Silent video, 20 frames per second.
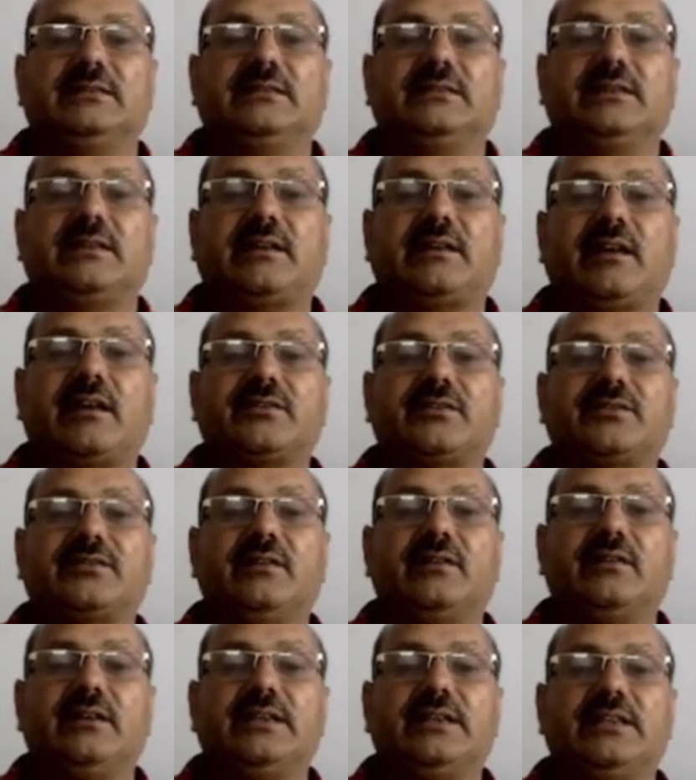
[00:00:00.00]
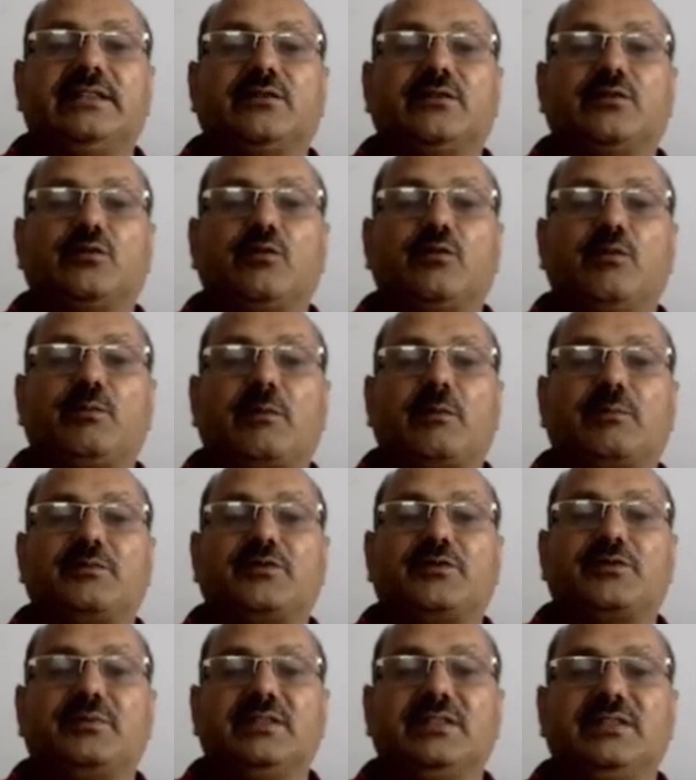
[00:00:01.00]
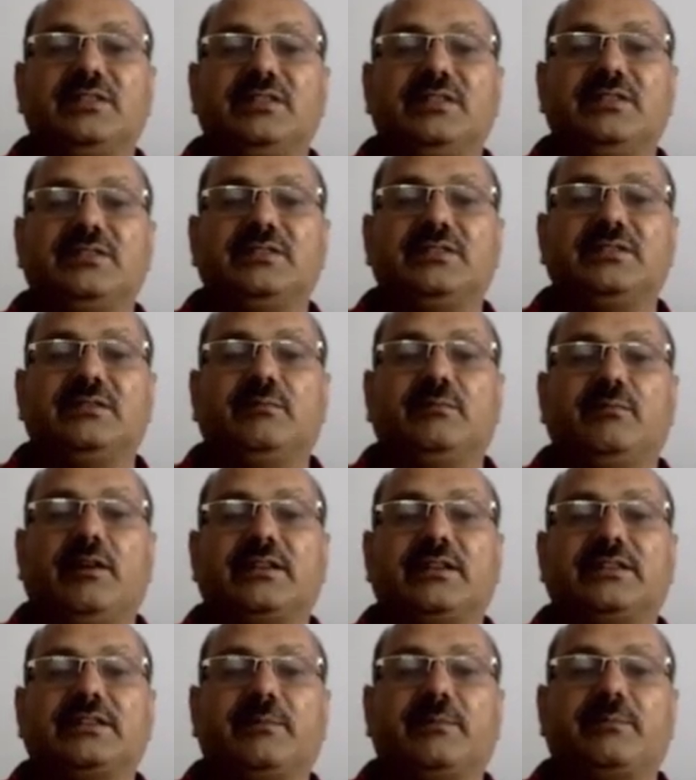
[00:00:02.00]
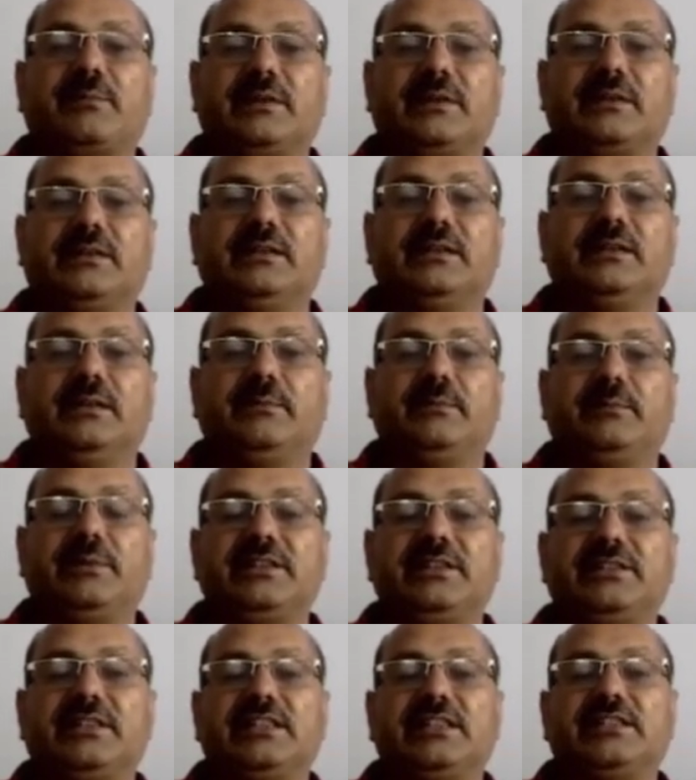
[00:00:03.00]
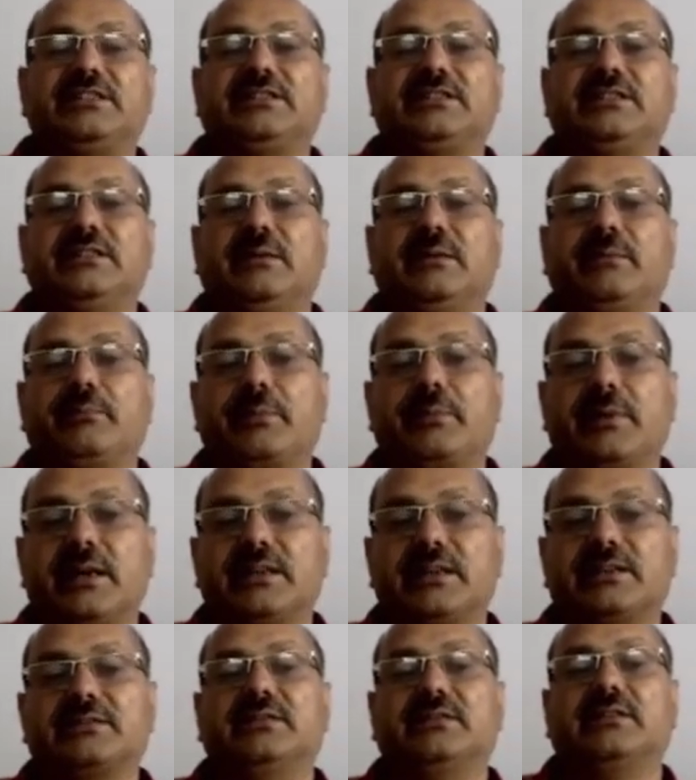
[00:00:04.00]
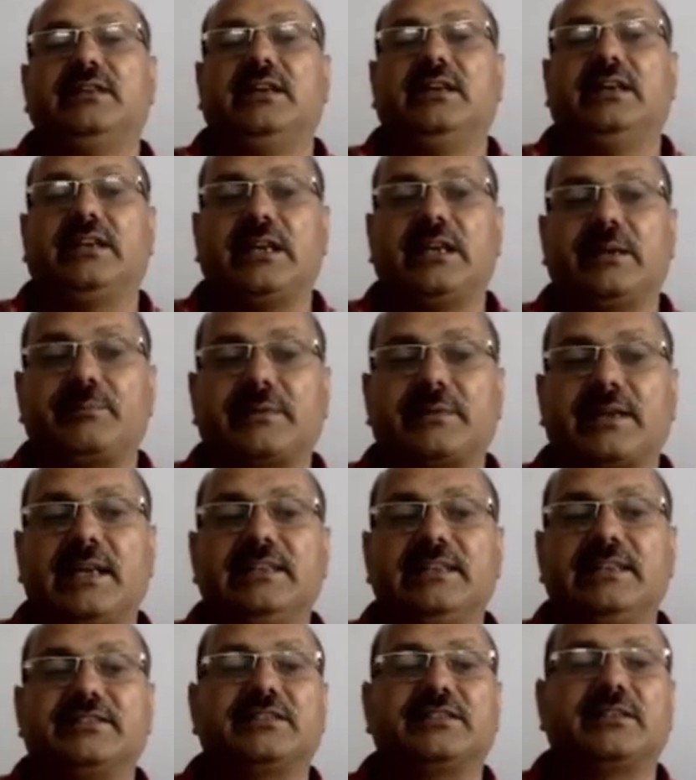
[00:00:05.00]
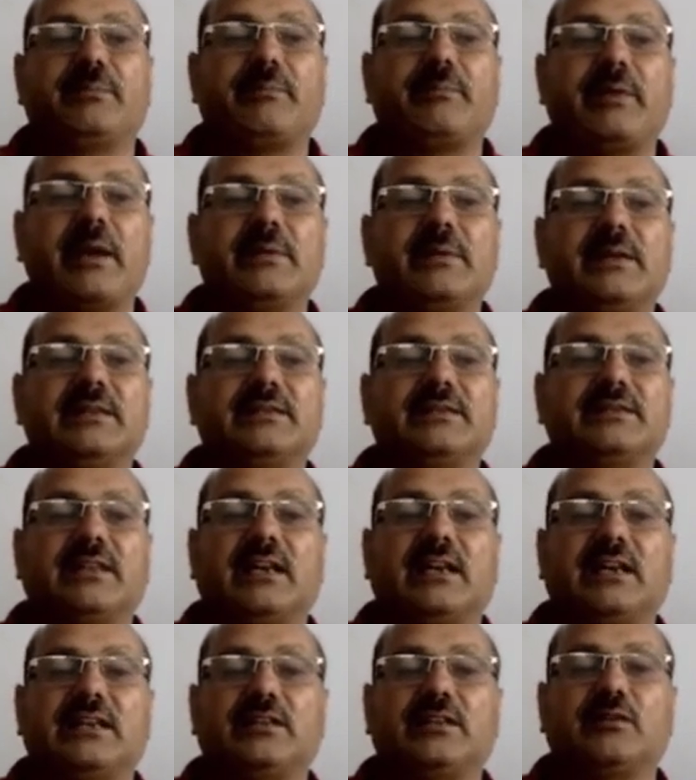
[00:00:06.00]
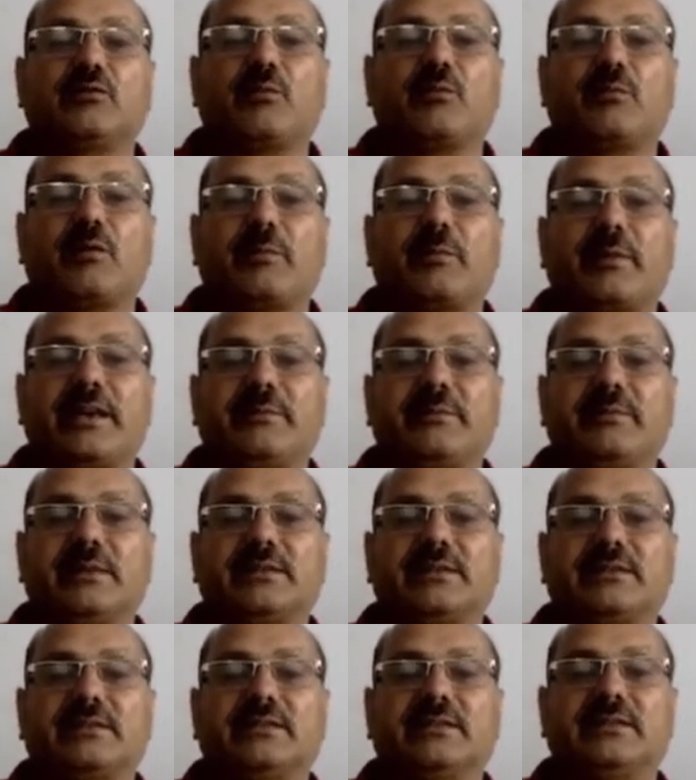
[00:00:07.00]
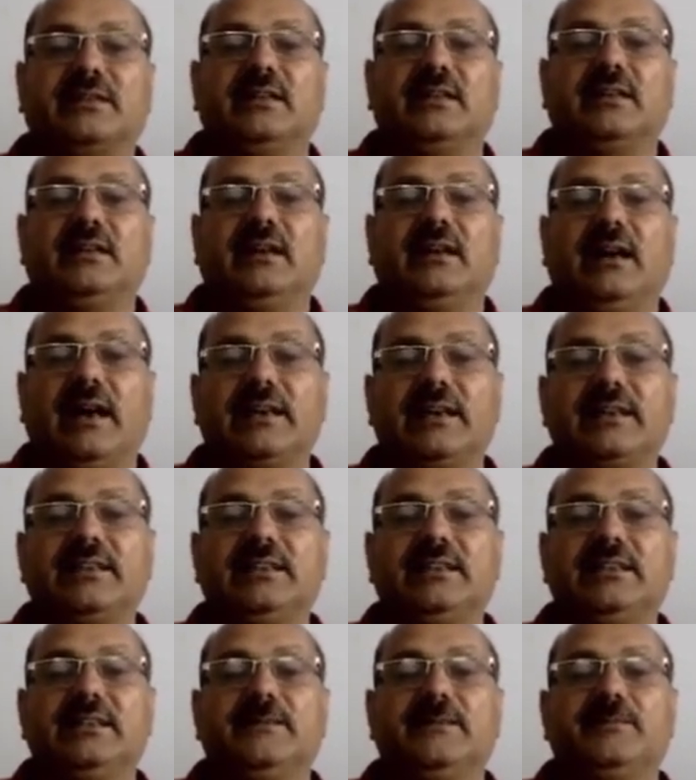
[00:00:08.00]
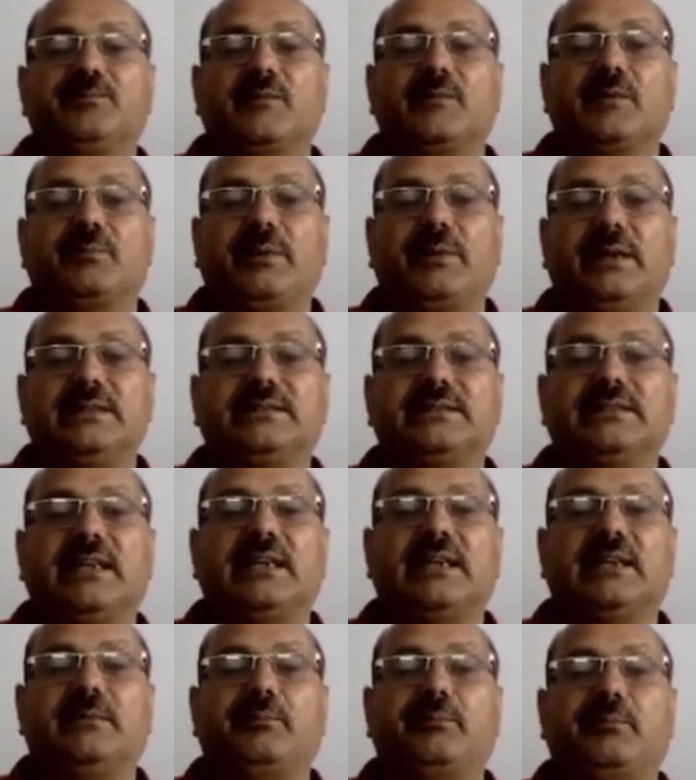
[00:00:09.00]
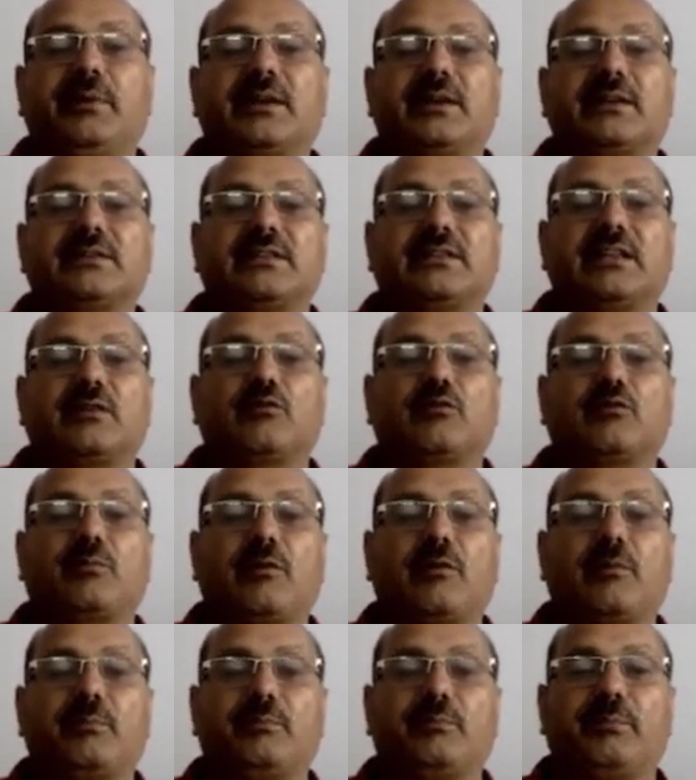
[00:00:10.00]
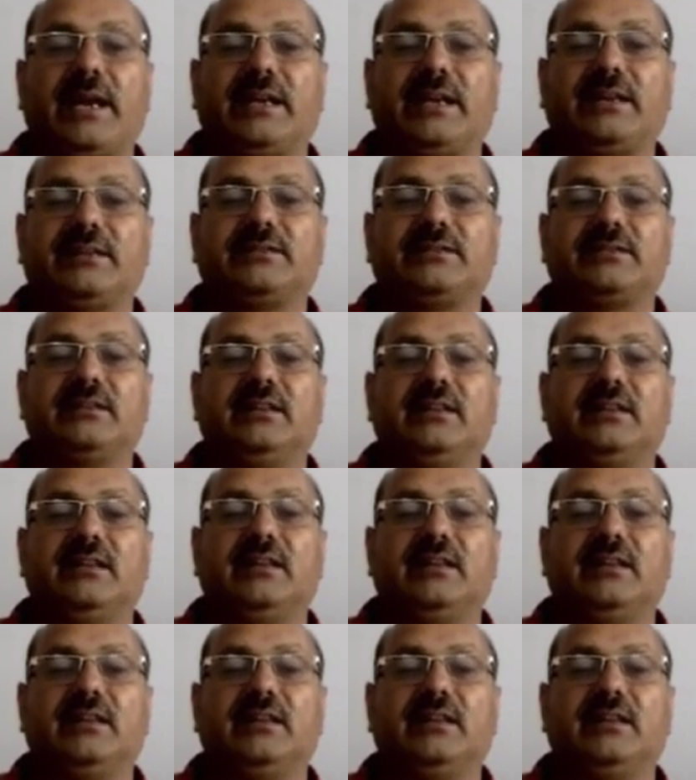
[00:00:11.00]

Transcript: The taxa is a group of species, for example, fishes, birds, reptiles, mammals are the group of animals. Algae, fungi, ferns are group of plants.